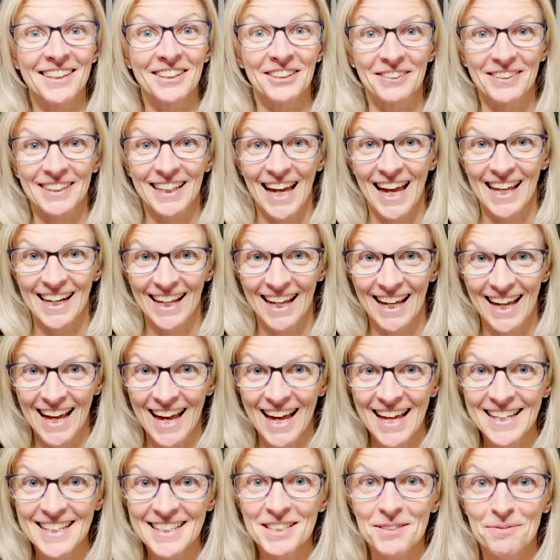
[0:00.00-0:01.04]
you'll get
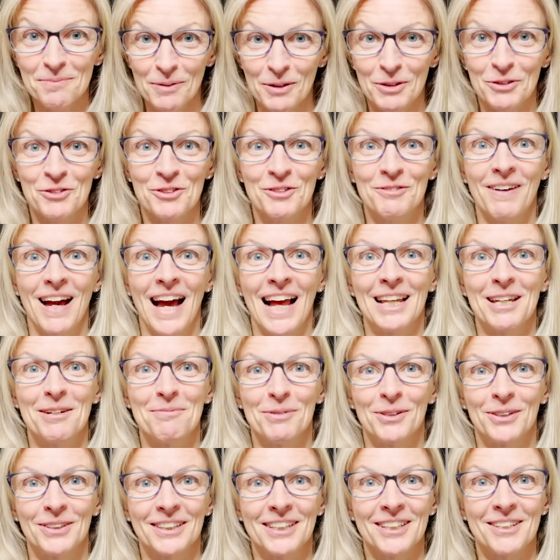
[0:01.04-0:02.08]
his most
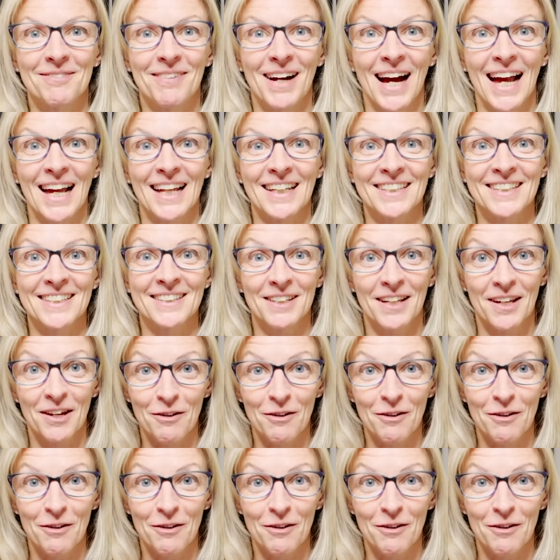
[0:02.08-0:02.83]
valuable advice